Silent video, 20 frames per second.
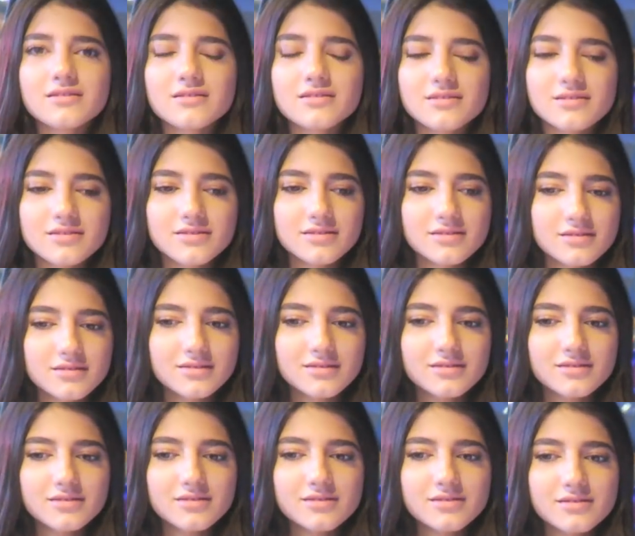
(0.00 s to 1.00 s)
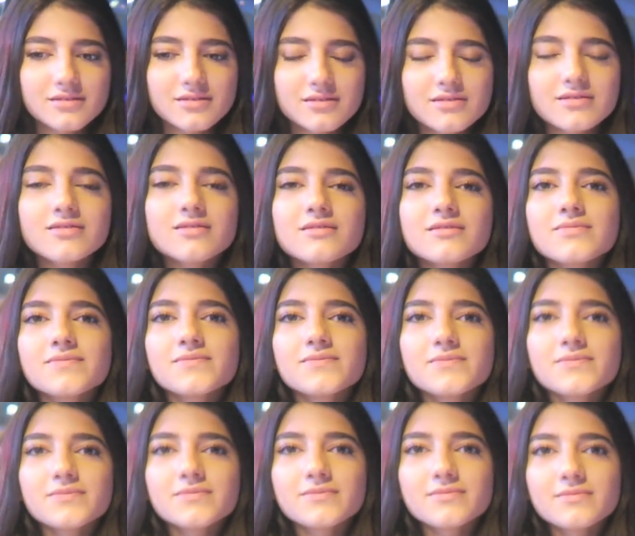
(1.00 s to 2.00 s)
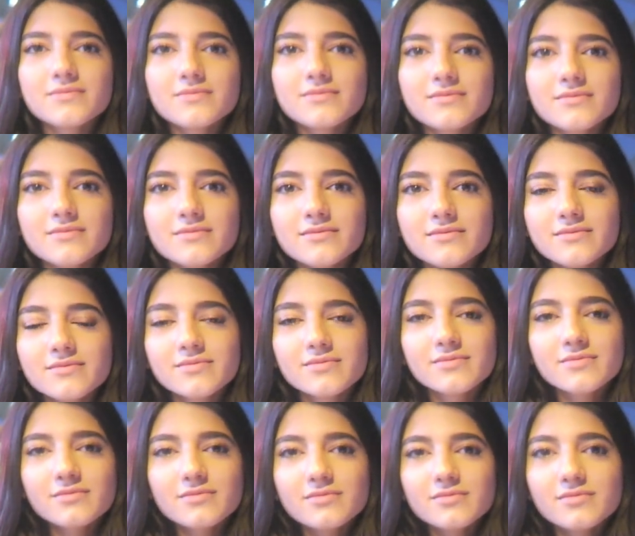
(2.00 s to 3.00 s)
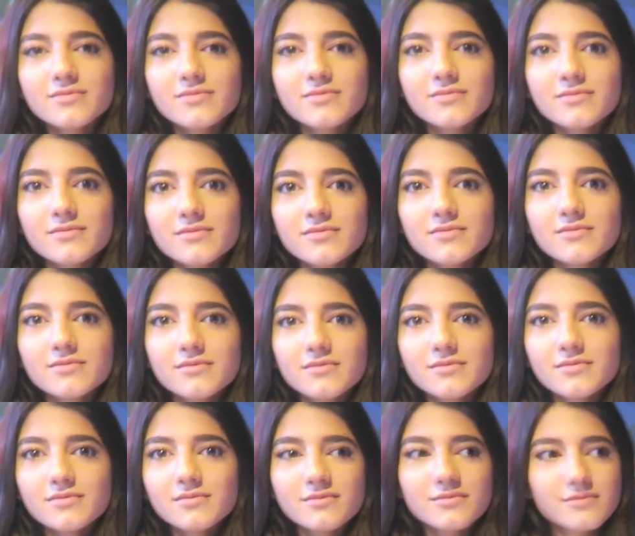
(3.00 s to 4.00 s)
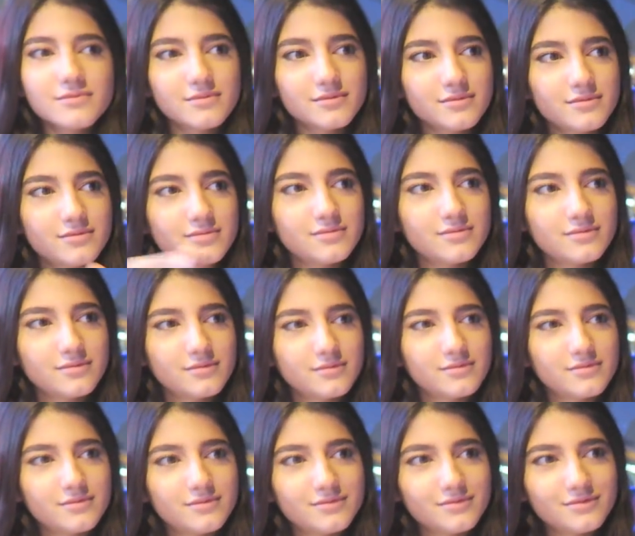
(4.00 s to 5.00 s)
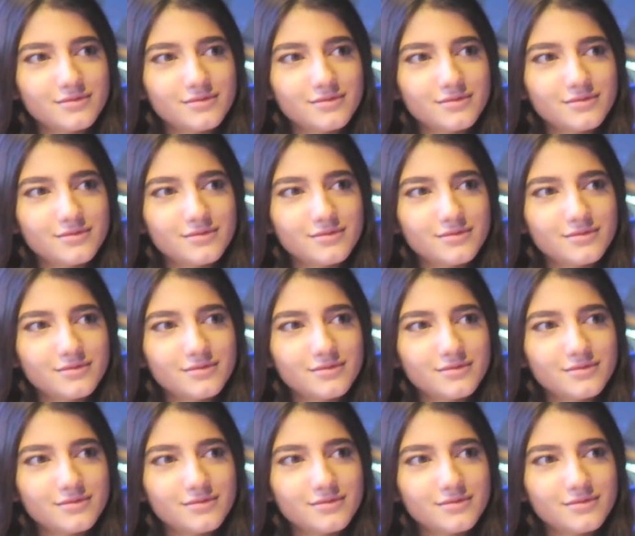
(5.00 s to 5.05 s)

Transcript: [no speech]